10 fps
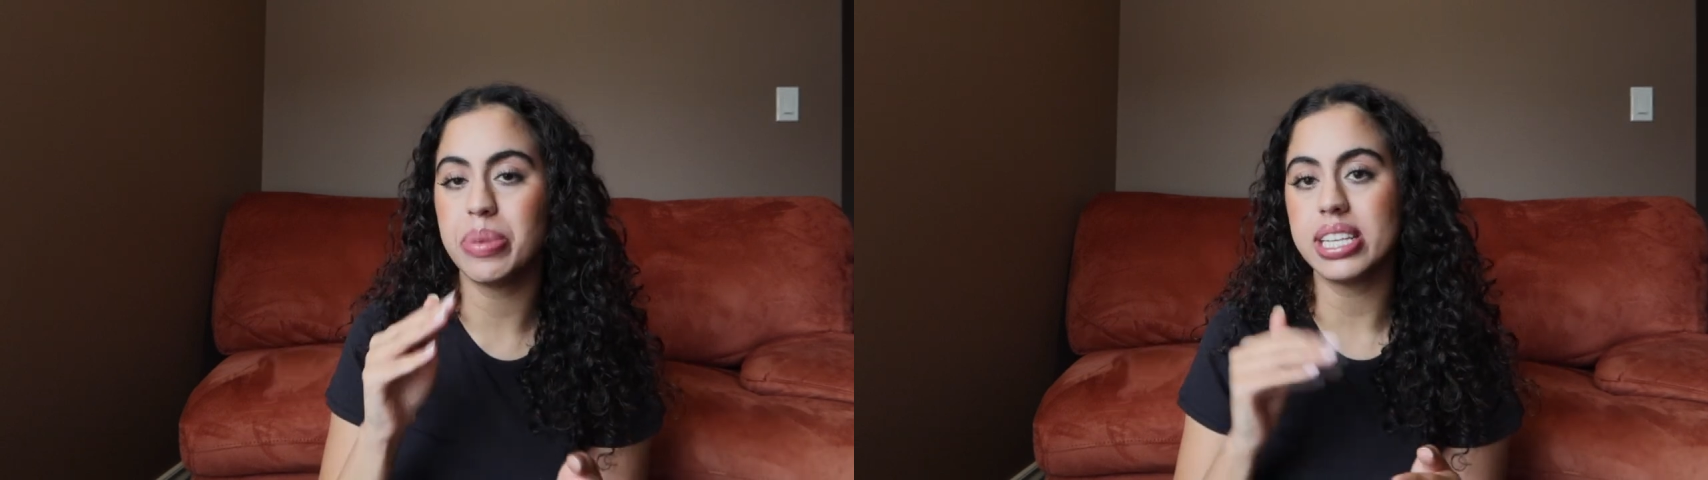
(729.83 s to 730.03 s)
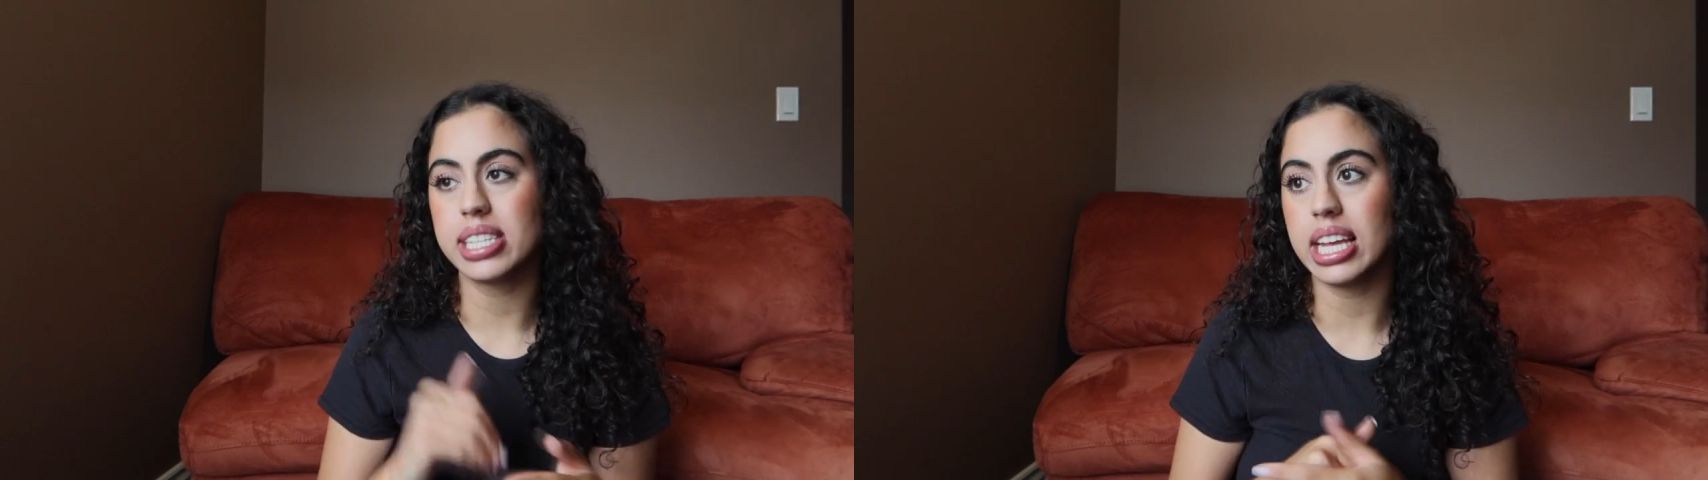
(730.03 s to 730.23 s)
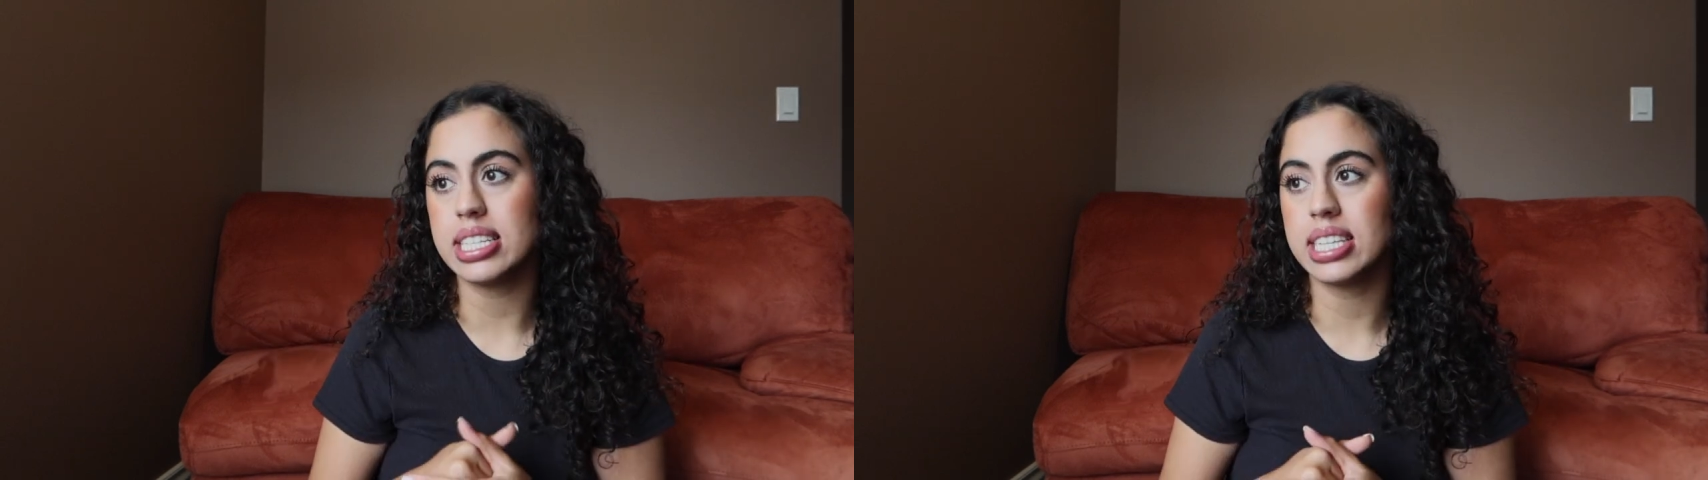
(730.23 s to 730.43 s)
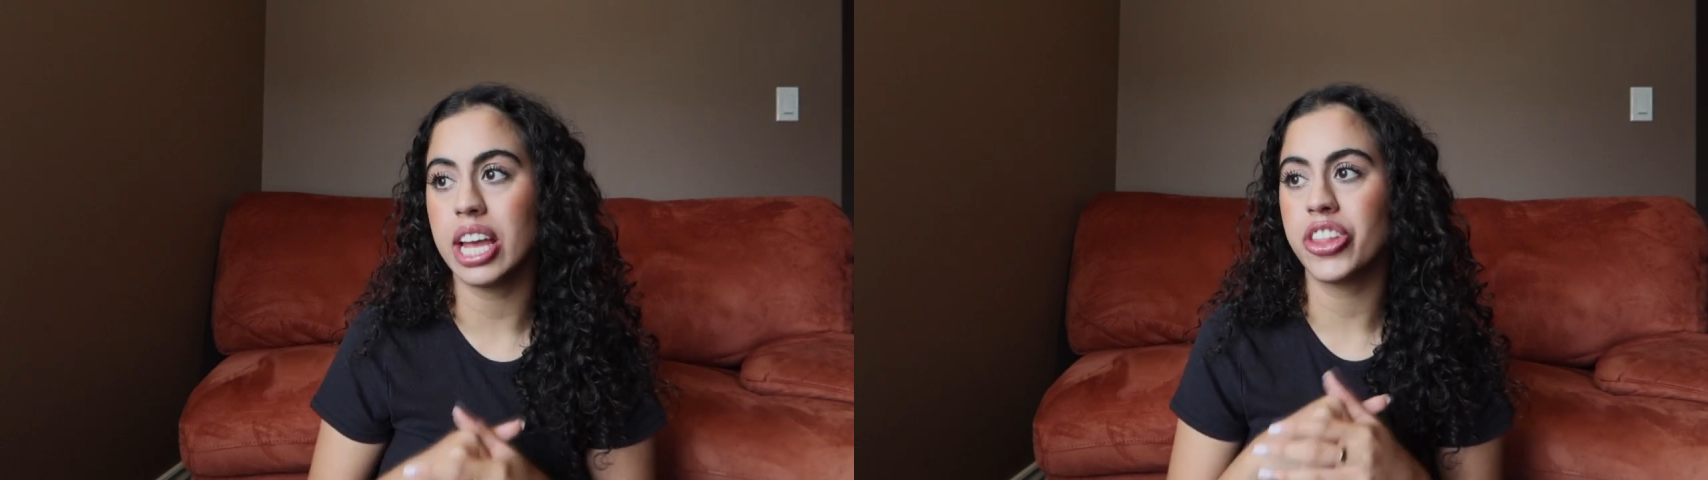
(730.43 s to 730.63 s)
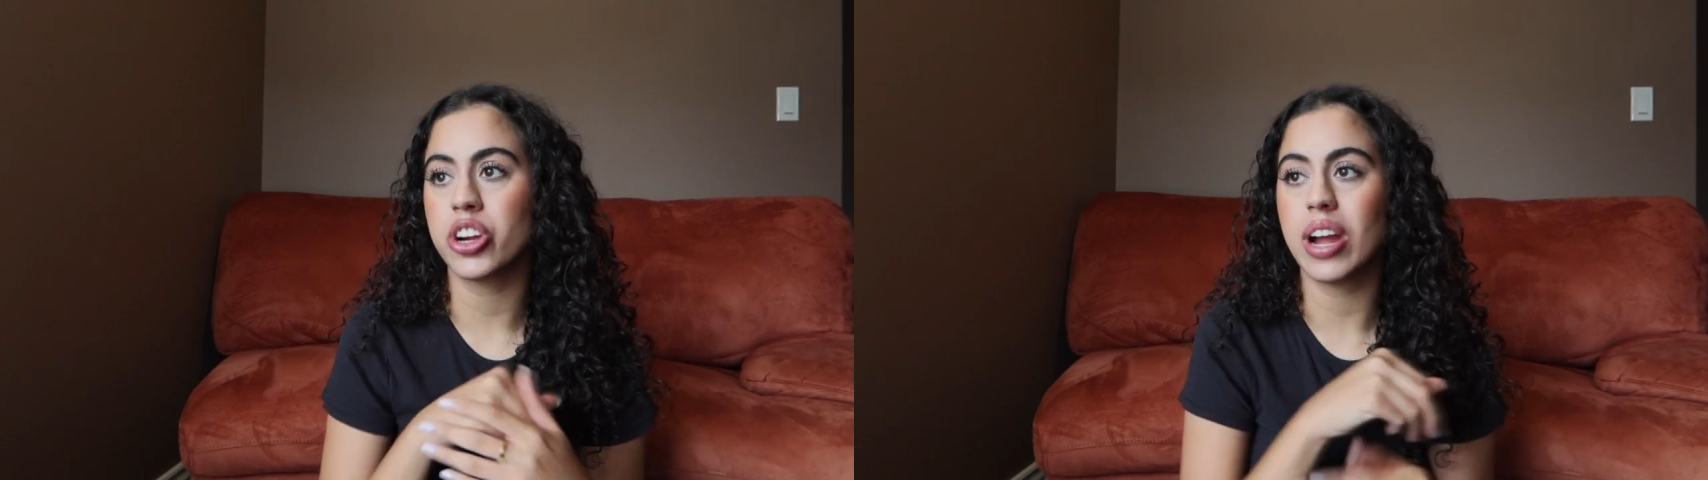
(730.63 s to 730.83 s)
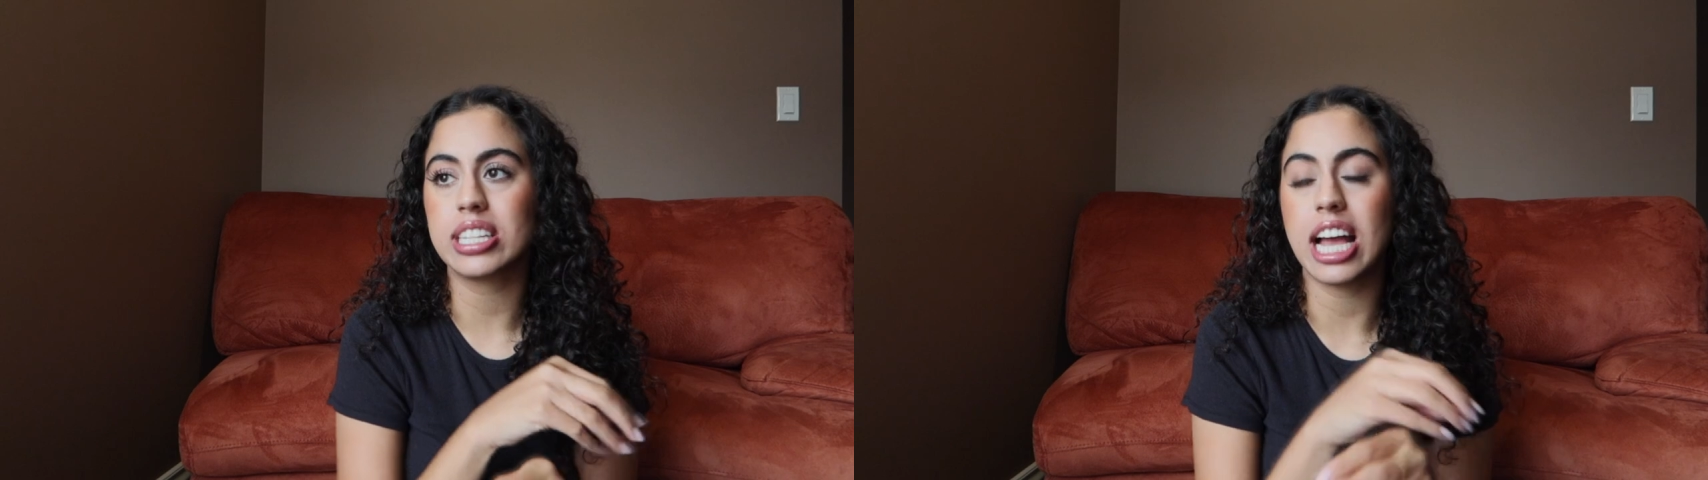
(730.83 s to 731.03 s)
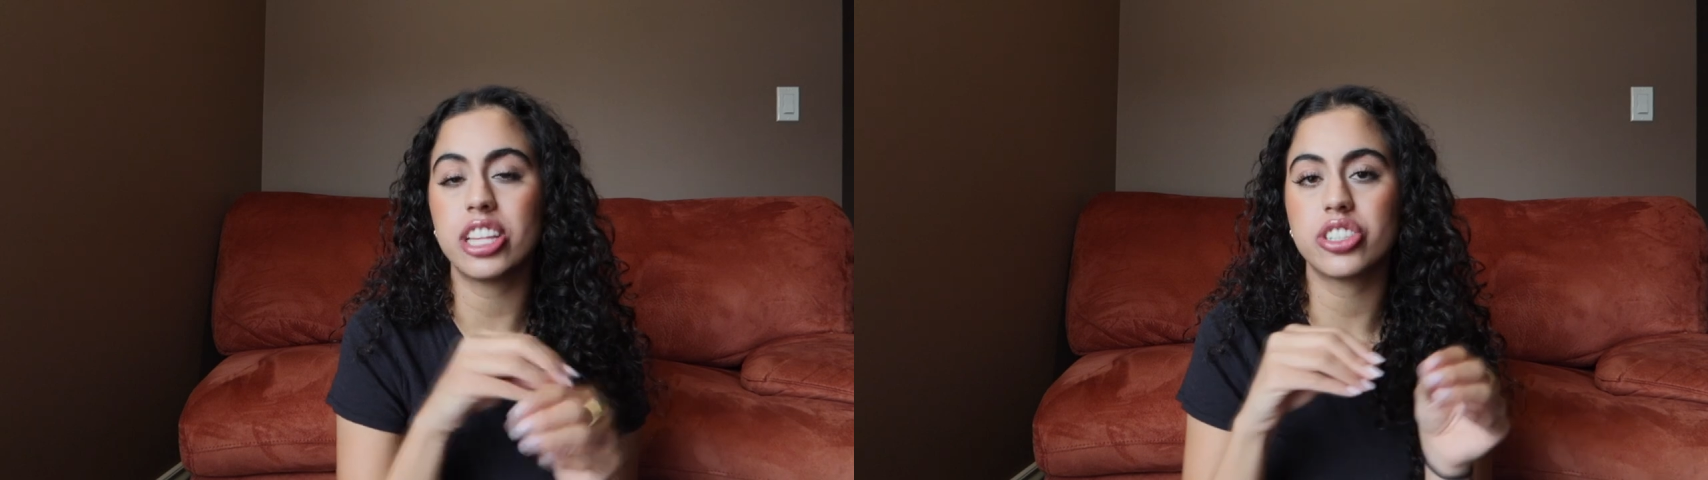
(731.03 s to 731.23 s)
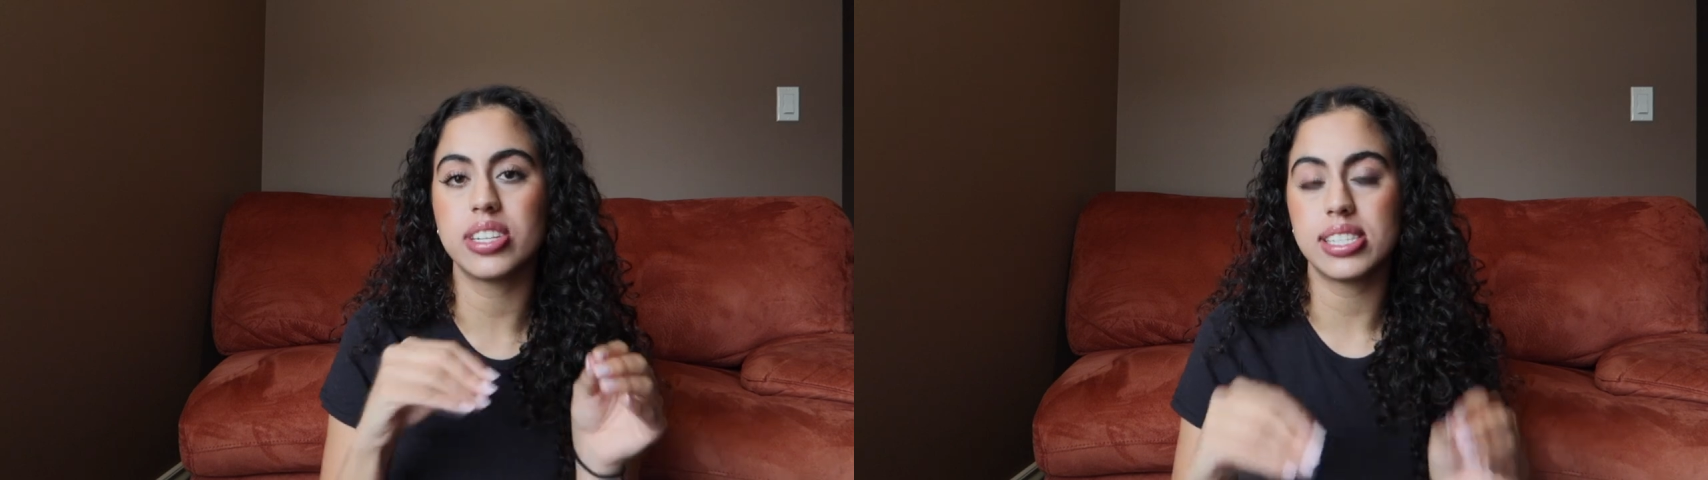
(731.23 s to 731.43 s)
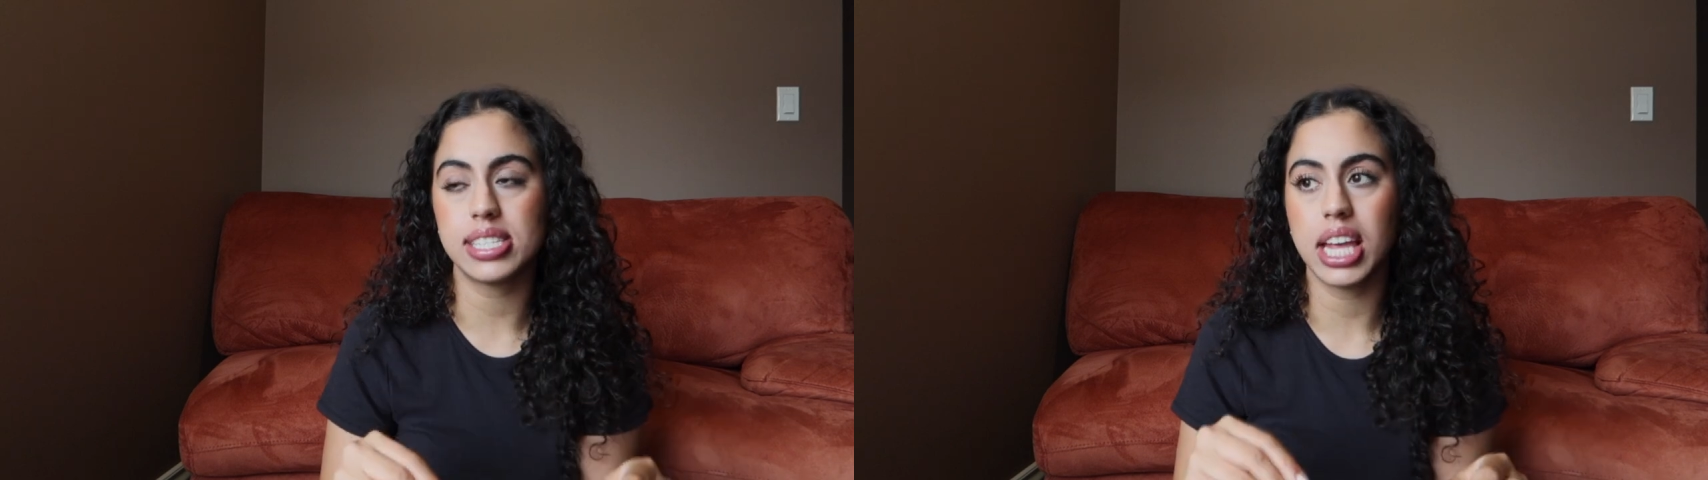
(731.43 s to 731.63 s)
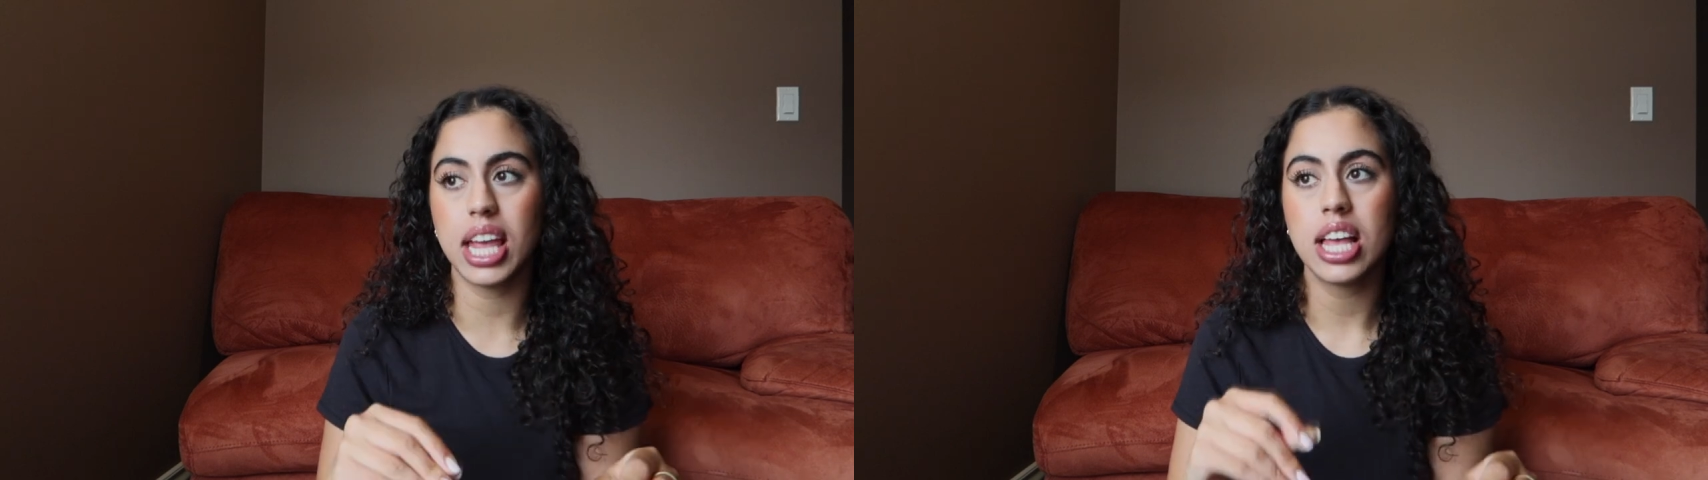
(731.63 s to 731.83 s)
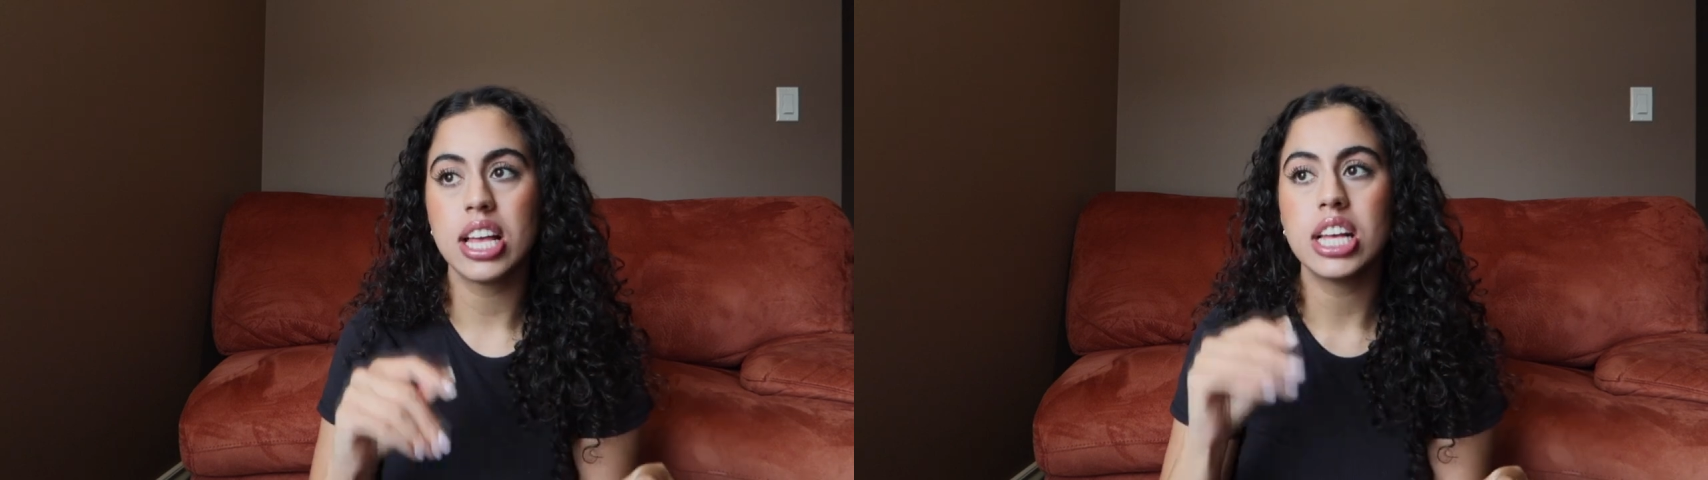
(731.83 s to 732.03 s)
B, C, and D, and the correct answer is C,